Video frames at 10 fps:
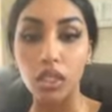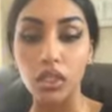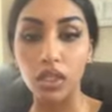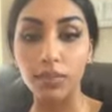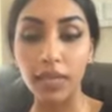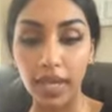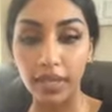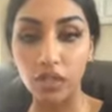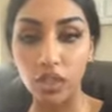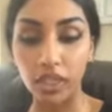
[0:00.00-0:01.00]
Good
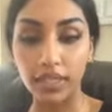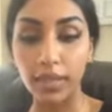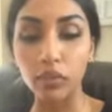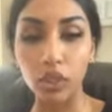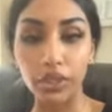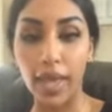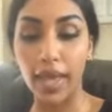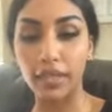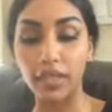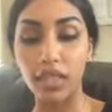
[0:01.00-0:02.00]
behavior and exemplary
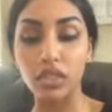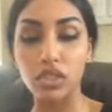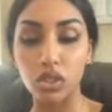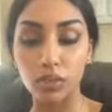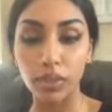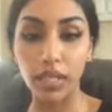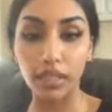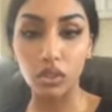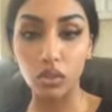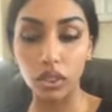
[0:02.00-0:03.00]
ethics should be
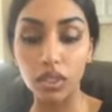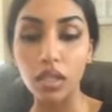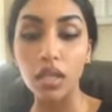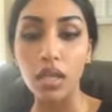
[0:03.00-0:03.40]
exuded